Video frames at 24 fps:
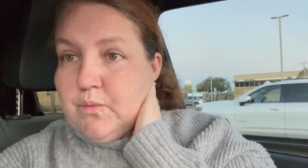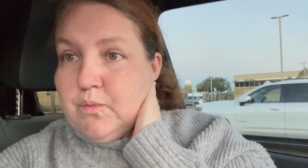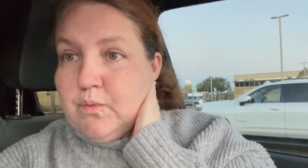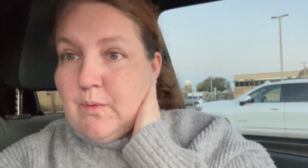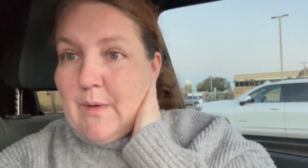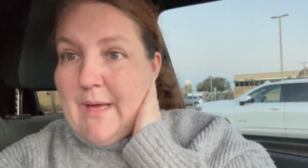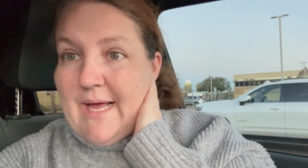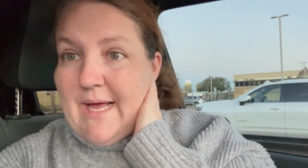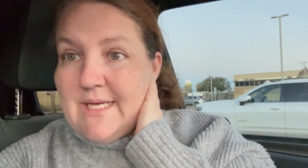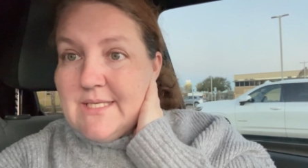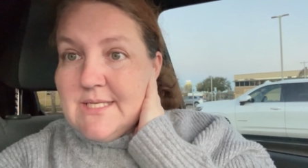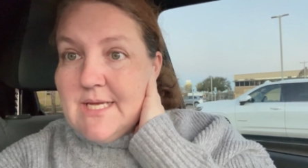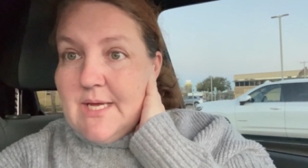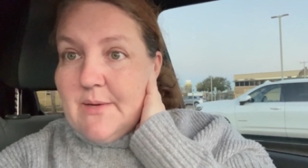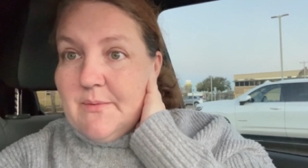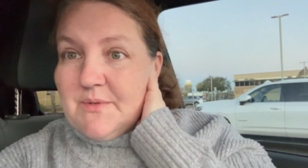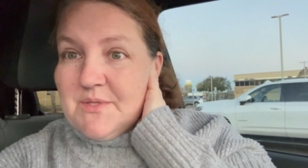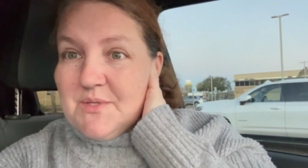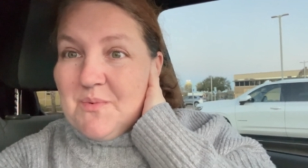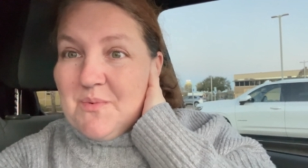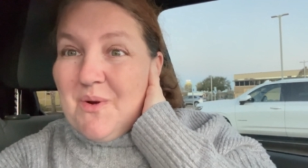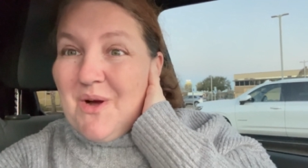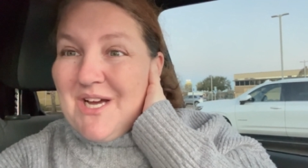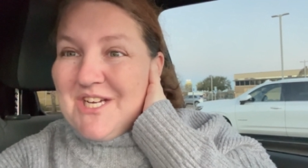As I
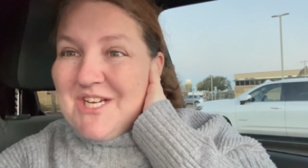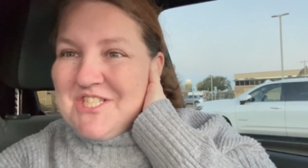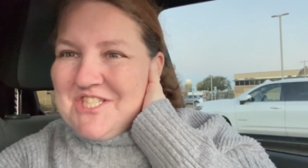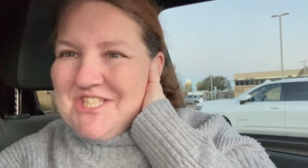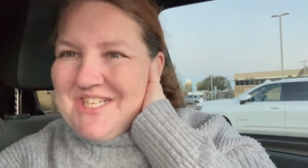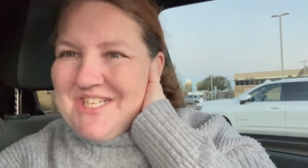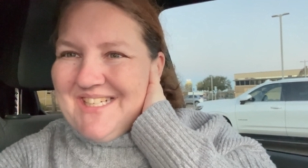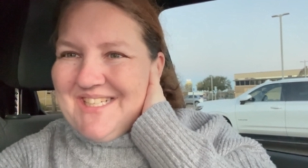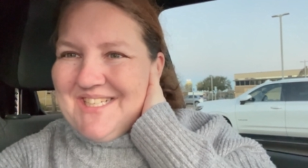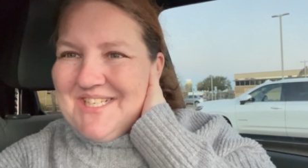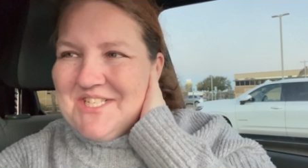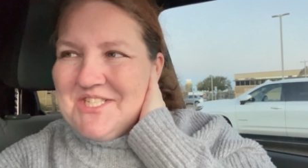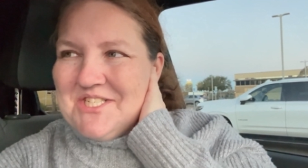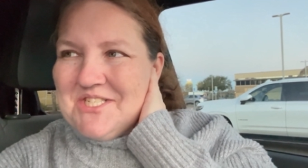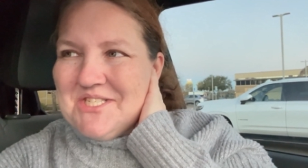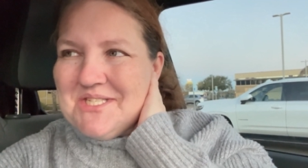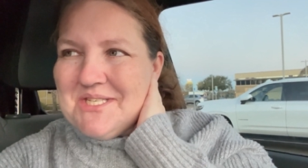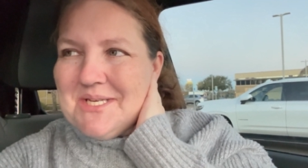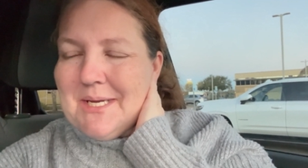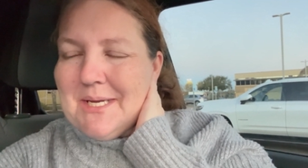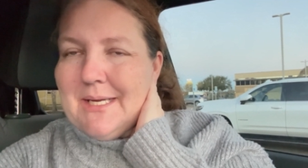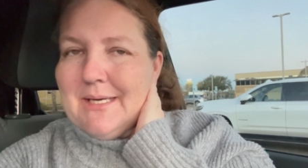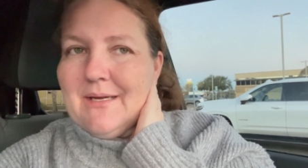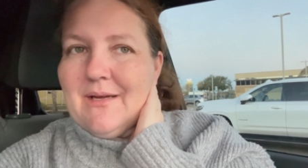was washing
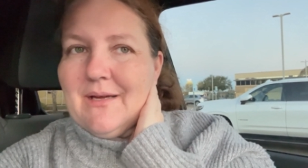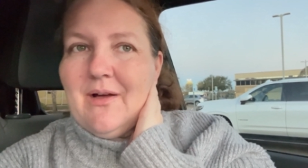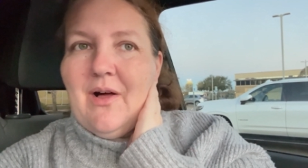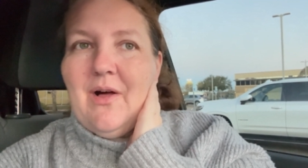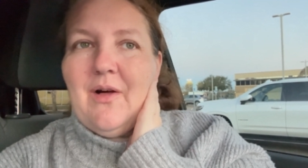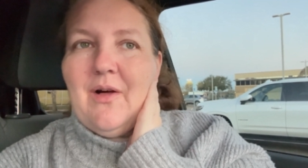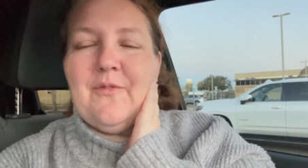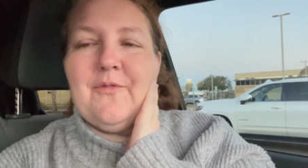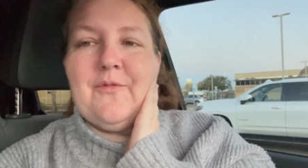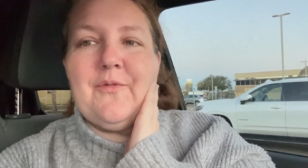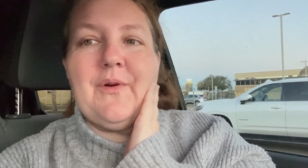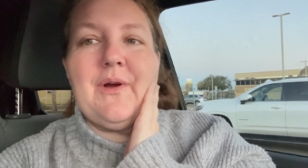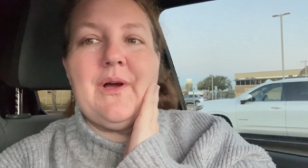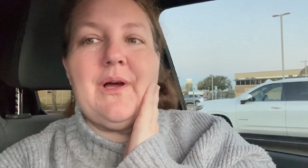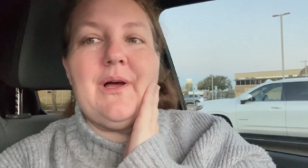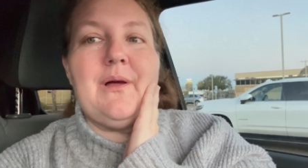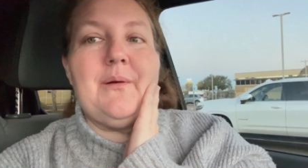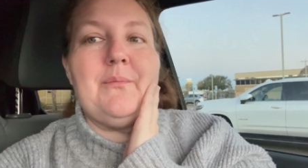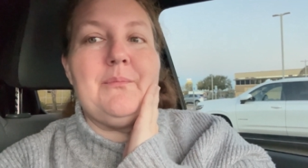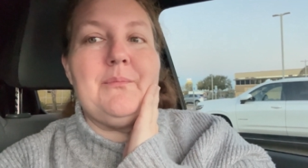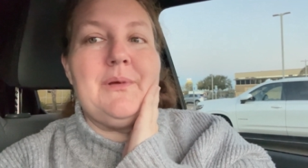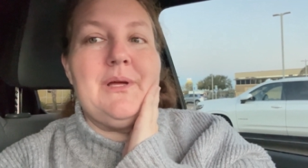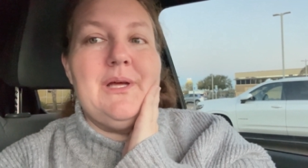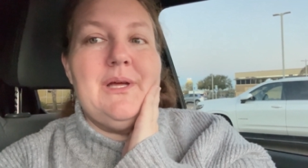dishes, I got a call
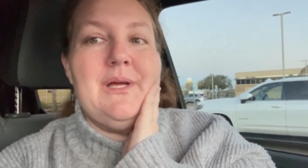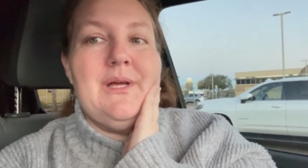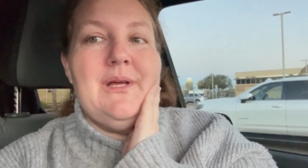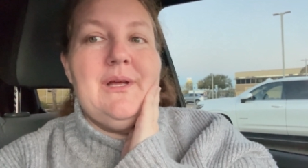from